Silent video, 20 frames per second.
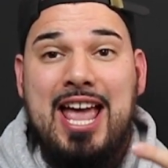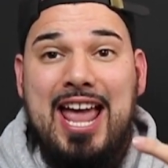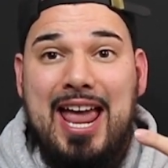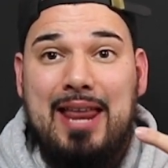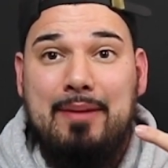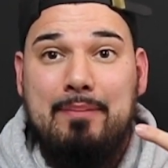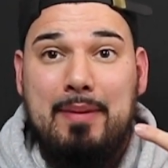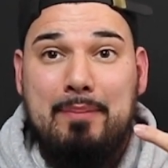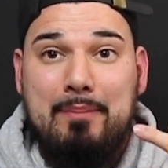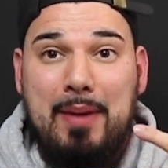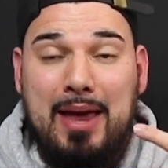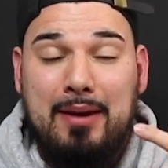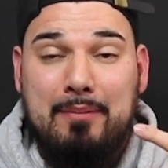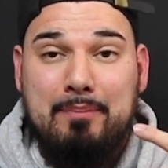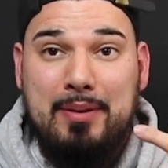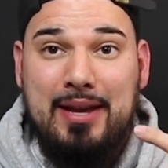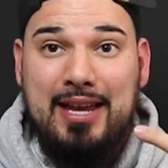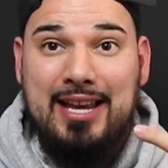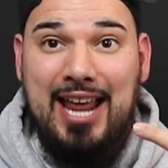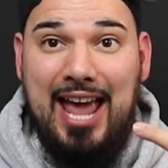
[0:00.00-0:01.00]

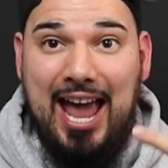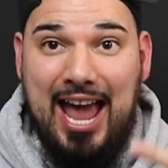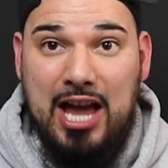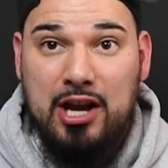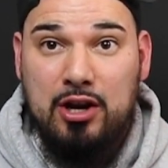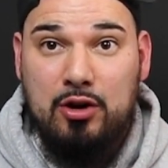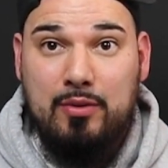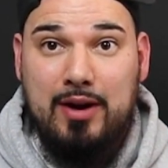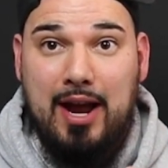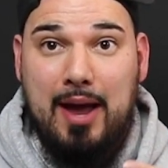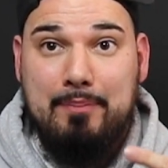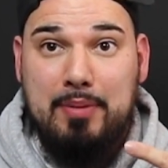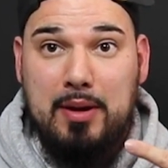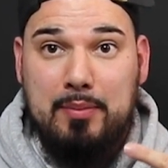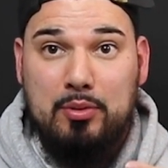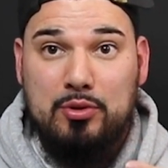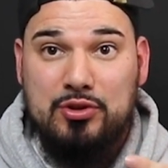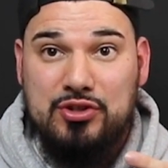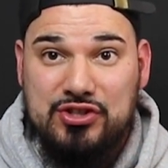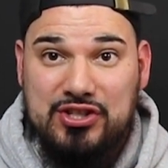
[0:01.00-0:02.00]
and being angry at
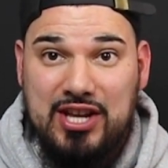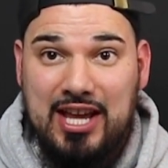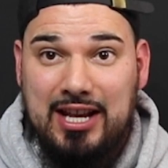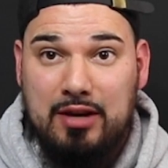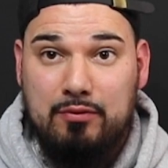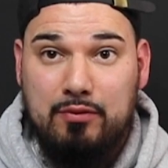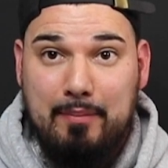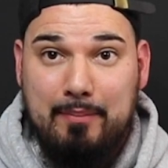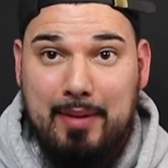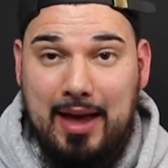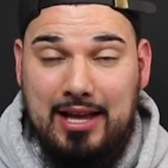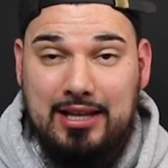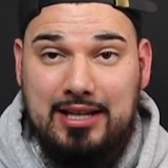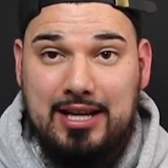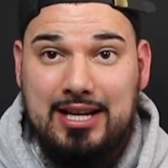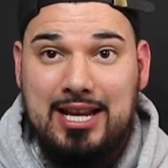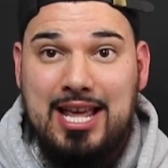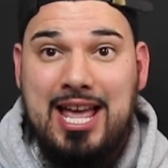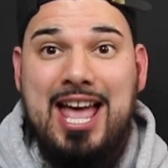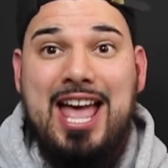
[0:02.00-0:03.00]
people's sin and
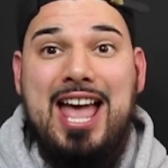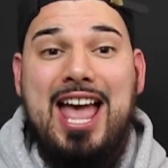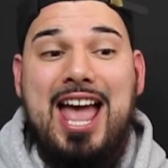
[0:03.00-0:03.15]
rebellion